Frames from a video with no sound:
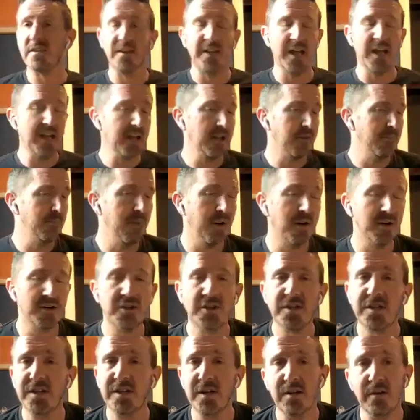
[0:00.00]
like
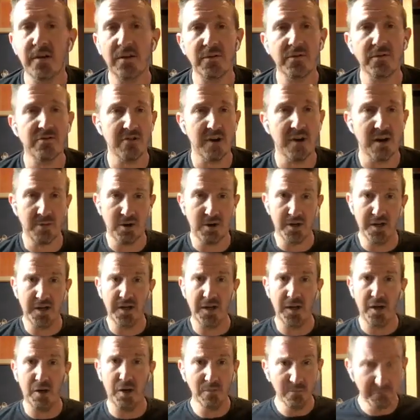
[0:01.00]
march to your own drummer,
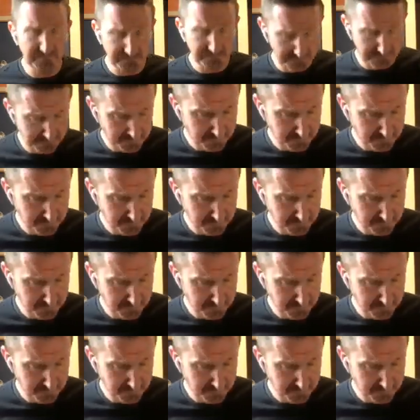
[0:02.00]
you know?